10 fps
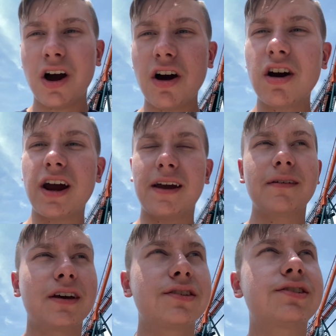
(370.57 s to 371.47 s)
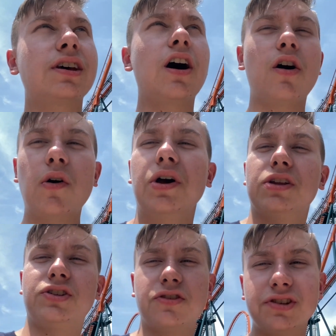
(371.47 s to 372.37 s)
All right, so
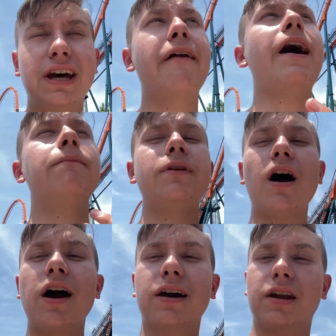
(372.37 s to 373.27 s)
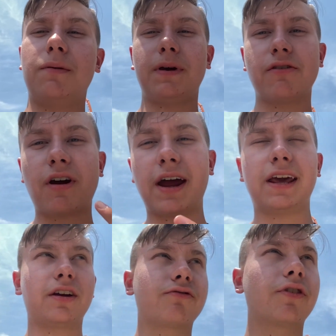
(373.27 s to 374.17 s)
turns out I'm not gonna be
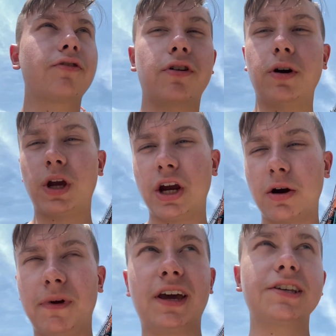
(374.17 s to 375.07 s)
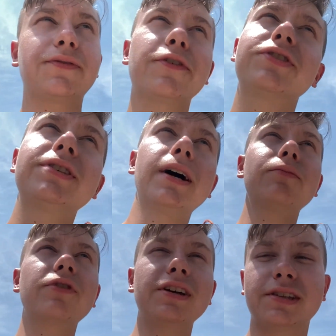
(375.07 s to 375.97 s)
riding Rougarou here because for
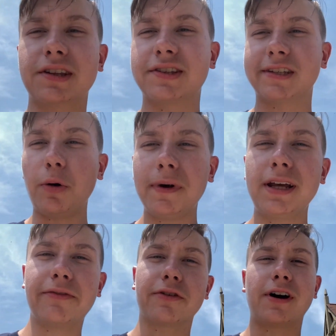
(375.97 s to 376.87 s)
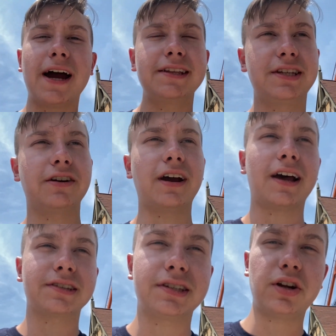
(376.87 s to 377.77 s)
some reason, so many of the rides here
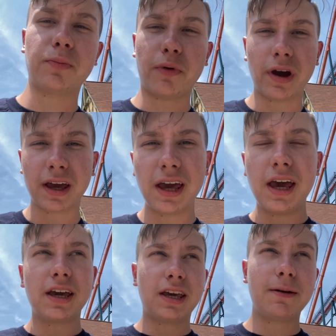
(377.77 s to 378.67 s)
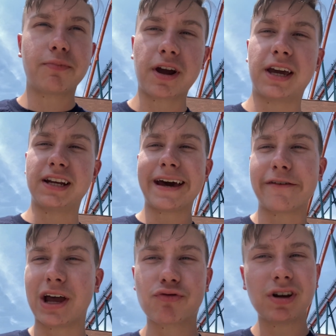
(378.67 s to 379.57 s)
at Cedar Point keep breaking
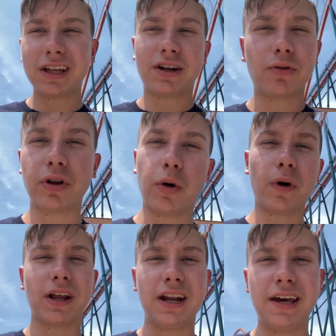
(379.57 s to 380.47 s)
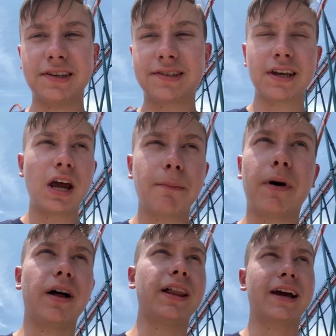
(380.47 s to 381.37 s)
down. I really don't know what it is,
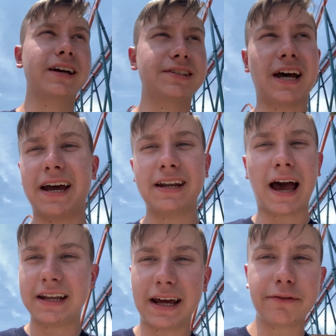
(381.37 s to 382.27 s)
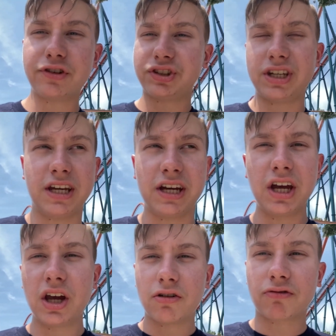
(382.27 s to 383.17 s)
but like, cause I never see
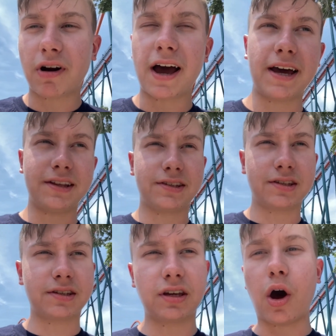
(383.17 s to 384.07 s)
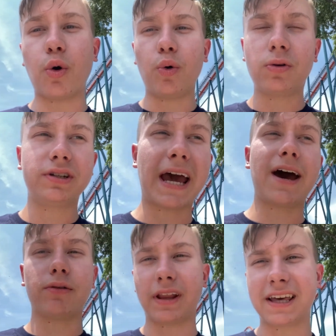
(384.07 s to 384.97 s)
rides go
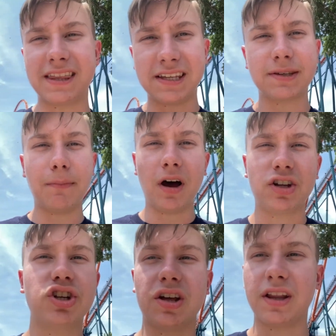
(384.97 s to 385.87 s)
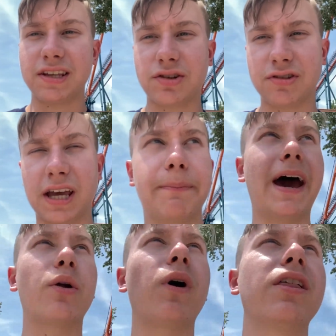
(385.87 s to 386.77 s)
down like this much unless there's like
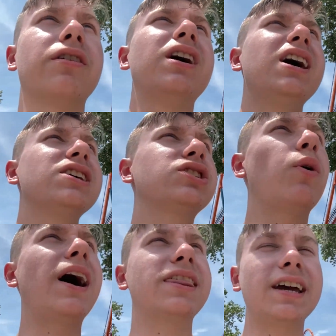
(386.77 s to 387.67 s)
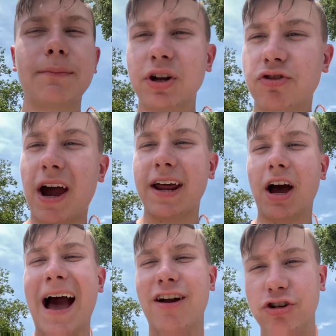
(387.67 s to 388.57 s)
bad weather. So I think I'm gonna ride
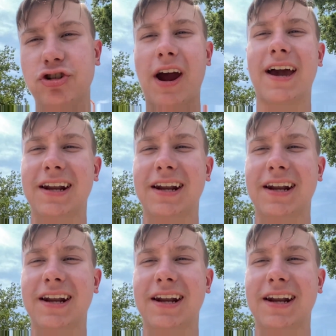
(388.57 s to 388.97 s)
Iron Dragon